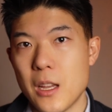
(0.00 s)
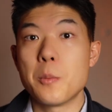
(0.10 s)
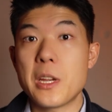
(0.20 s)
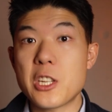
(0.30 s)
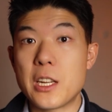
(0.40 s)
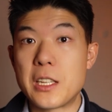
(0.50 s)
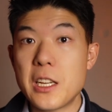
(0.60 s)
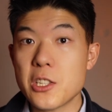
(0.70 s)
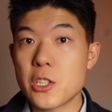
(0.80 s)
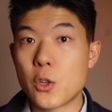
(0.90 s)
To measure
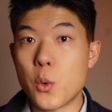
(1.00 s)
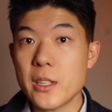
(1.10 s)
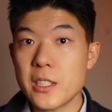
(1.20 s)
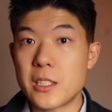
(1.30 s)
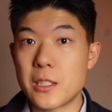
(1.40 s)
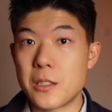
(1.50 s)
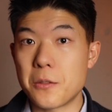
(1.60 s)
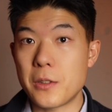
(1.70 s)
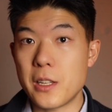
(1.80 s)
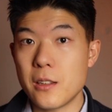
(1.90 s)
adhesion
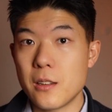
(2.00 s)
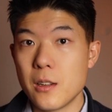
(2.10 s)
quantitatively,